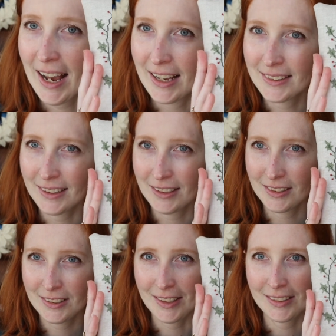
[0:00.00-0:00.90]
As I
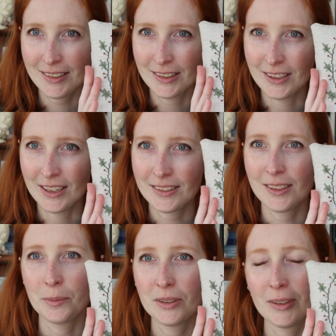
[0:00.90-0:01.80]
discussed in the last
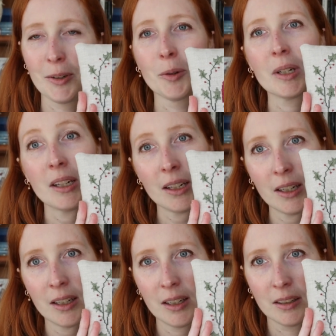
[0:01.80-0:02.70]
episode,
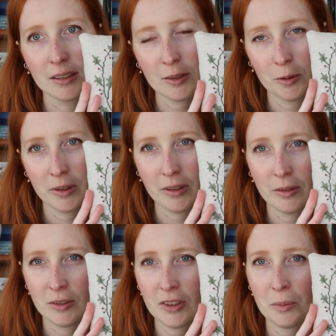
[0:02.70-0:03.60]
he is going
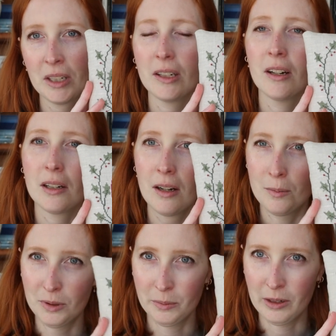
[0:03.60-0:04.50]
to be a
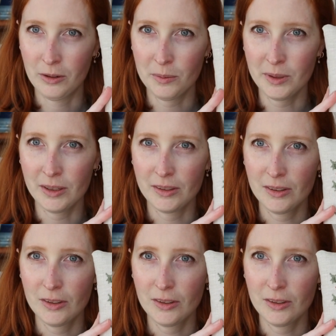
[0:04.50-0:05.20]
complimentary piece